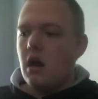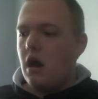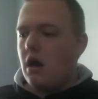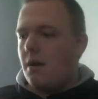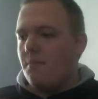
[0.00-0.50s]

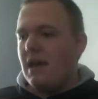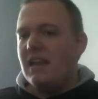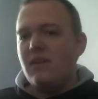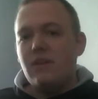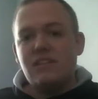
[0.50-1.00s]
But
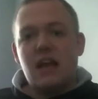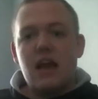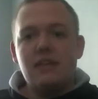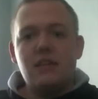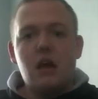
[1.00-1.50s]
anyways,
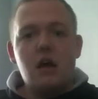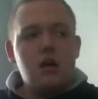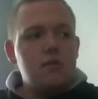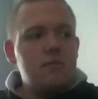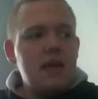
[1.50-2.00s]
guys,
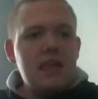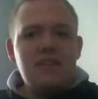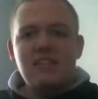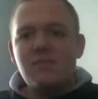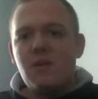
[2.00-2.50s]

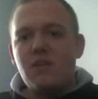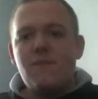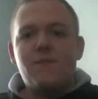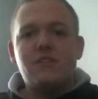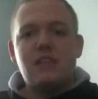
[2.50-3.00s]
that's about
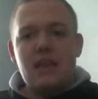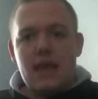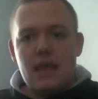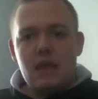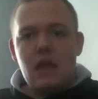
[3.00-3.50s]
it for
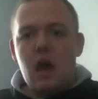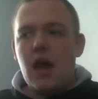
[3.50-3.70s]
today.